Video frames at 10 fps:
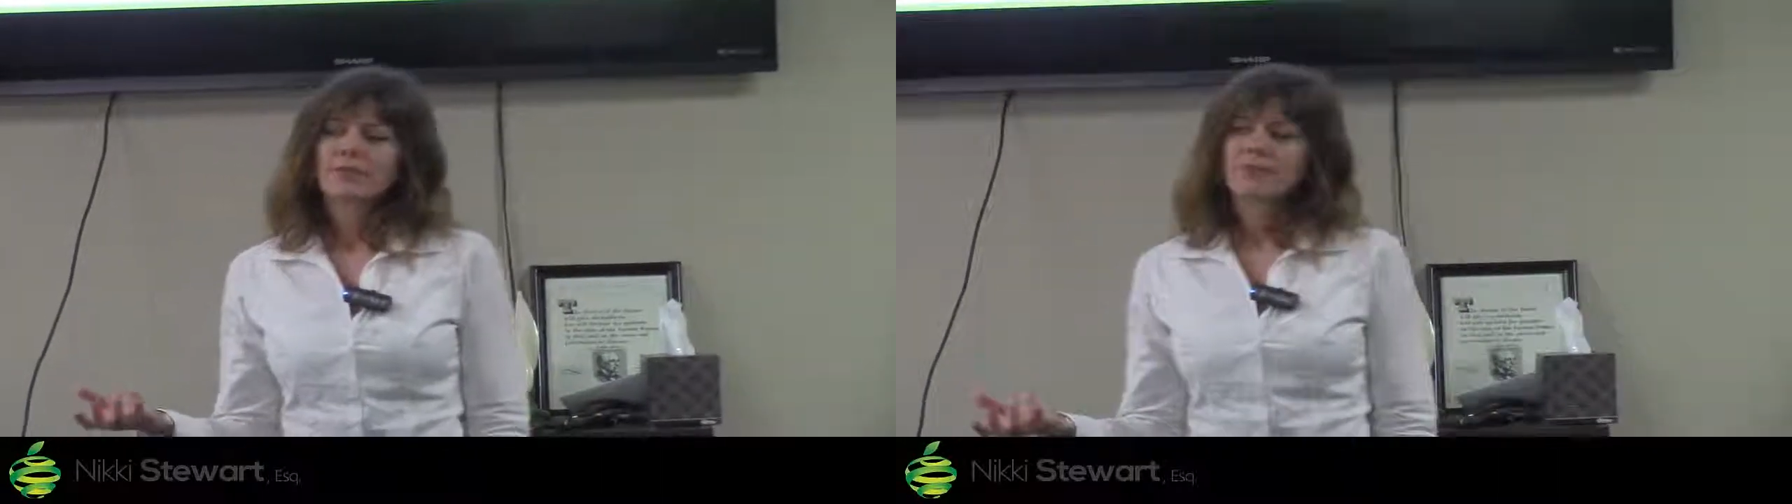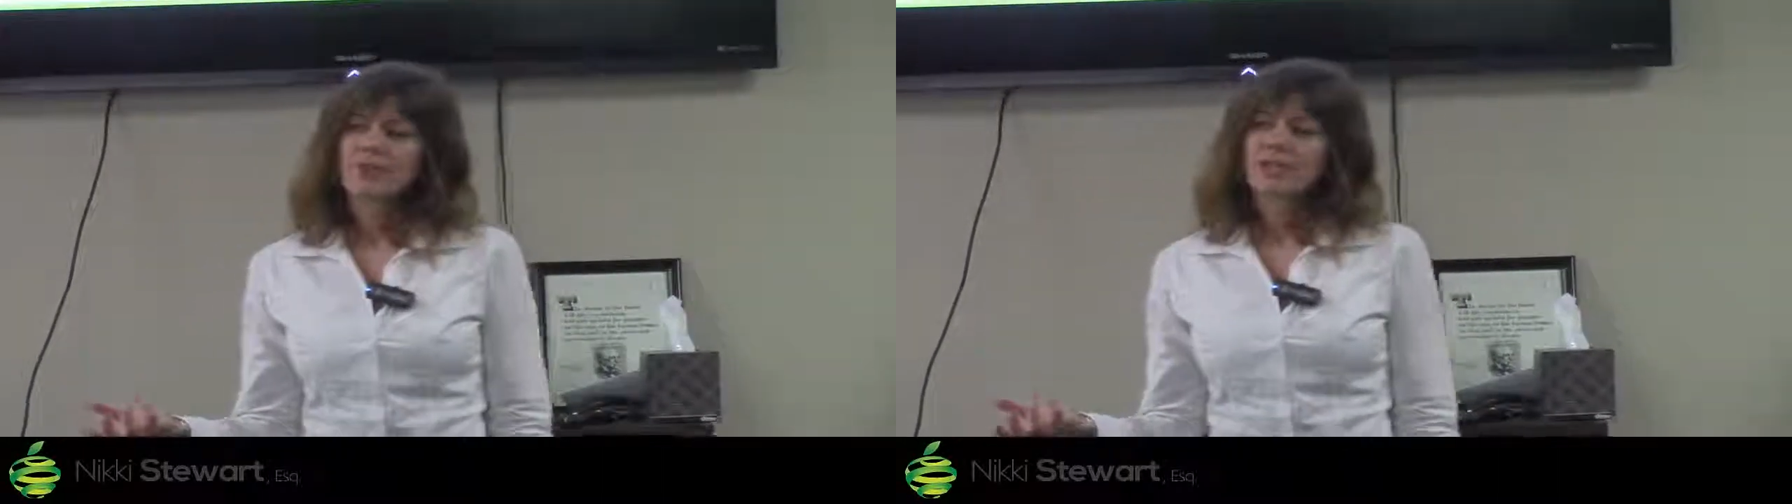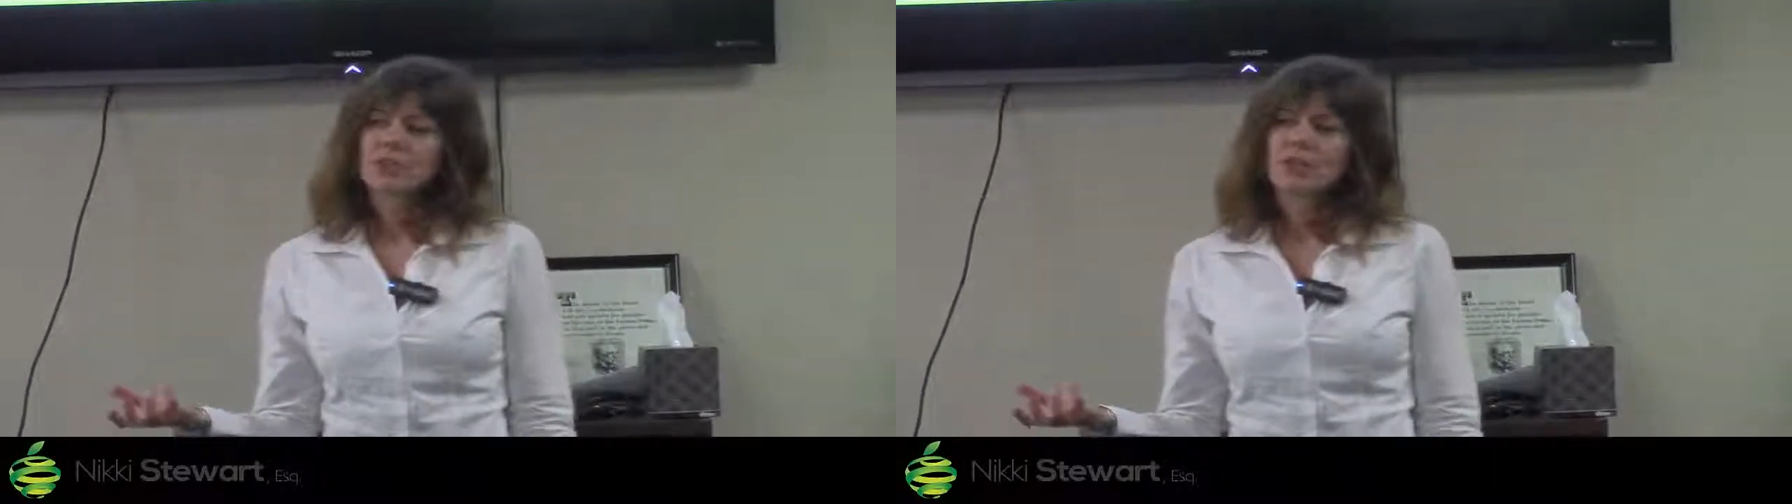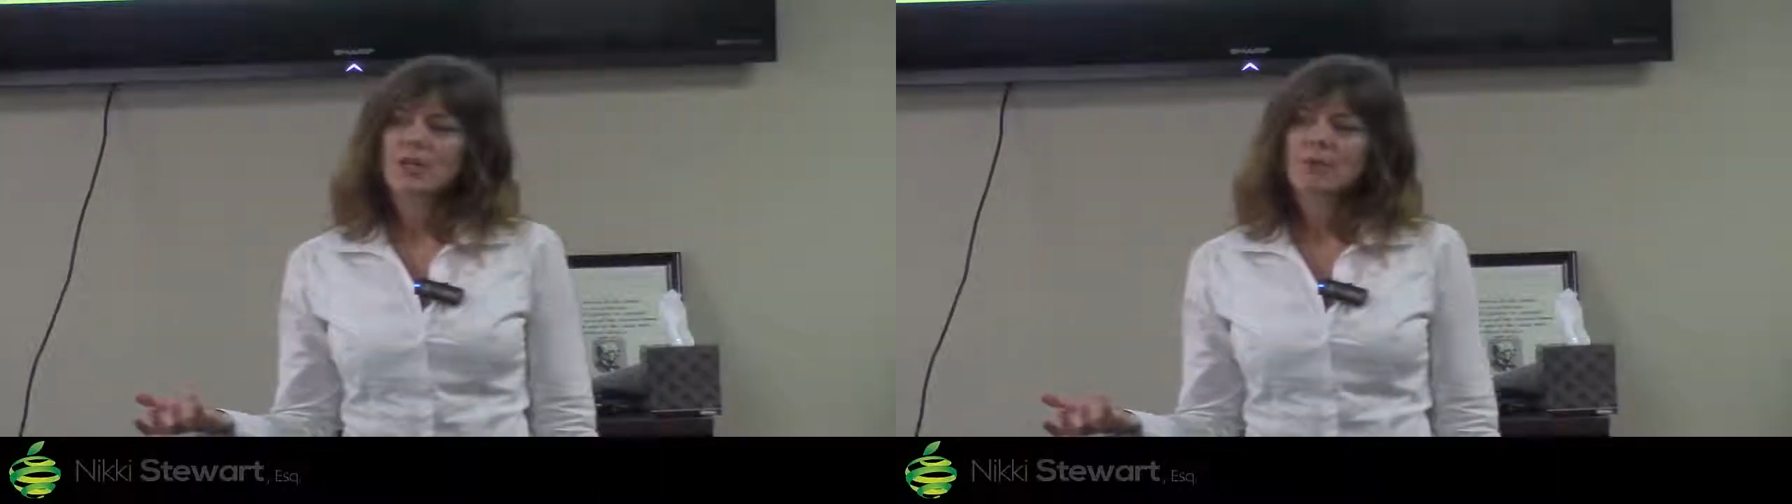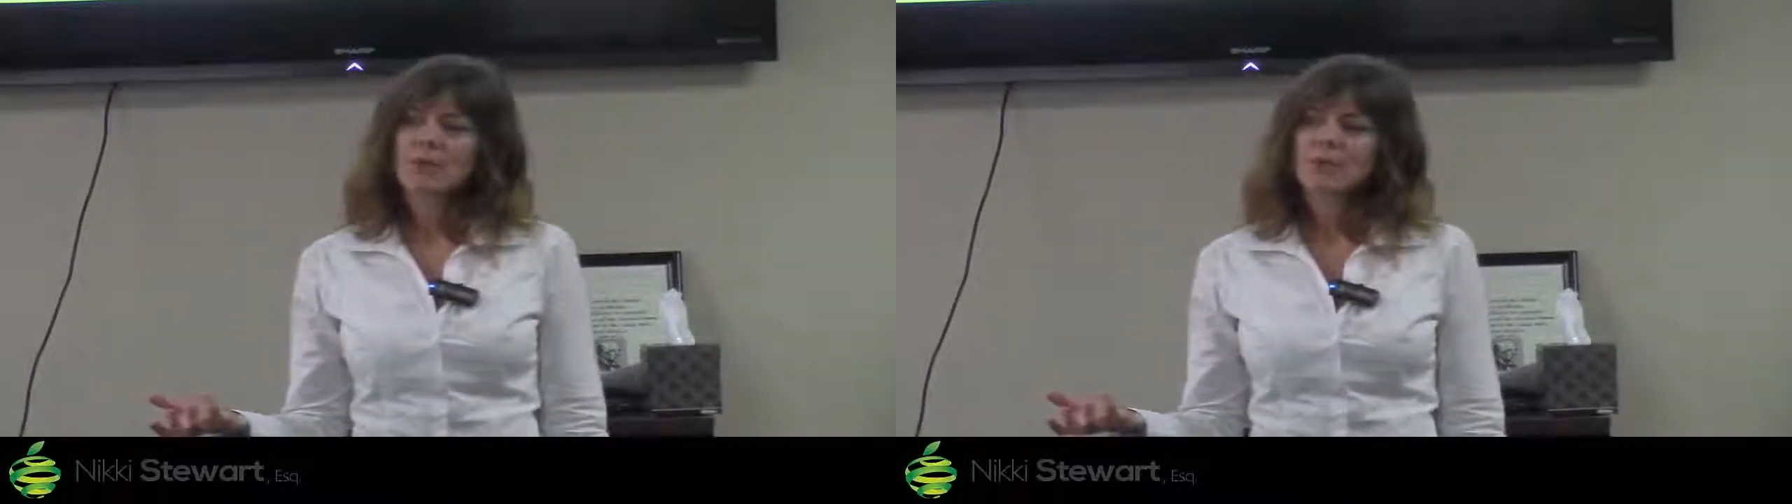fish, a
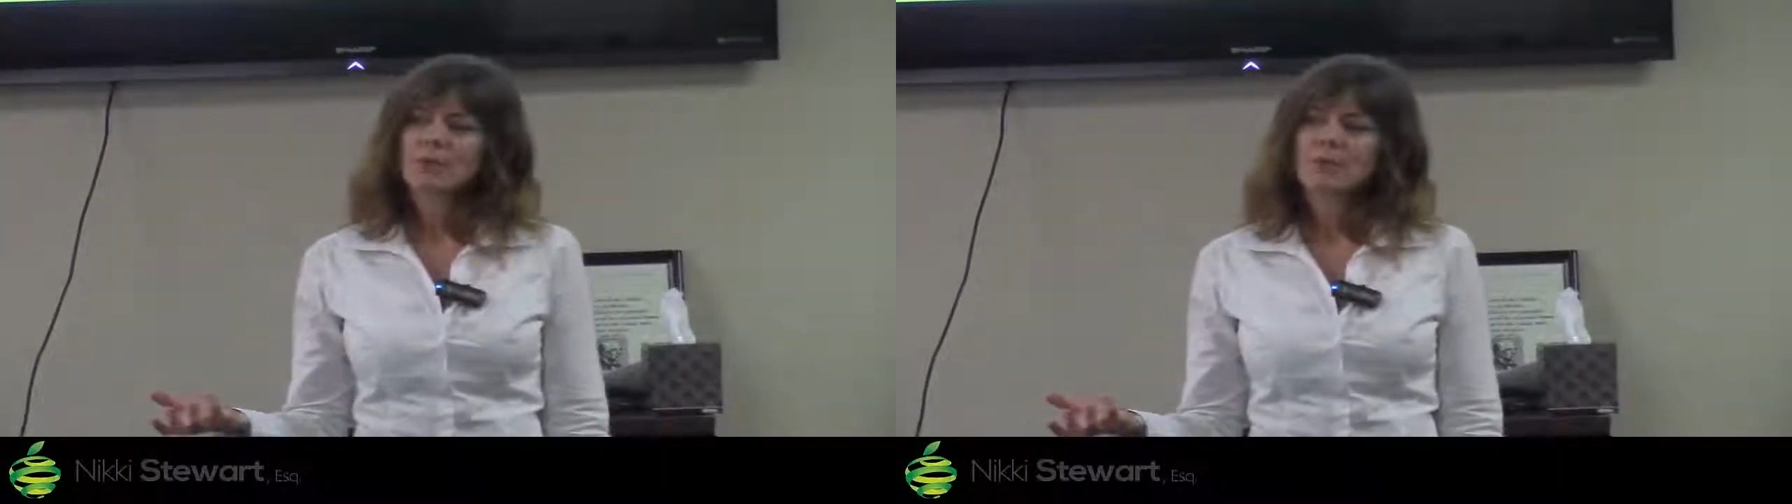lot of people,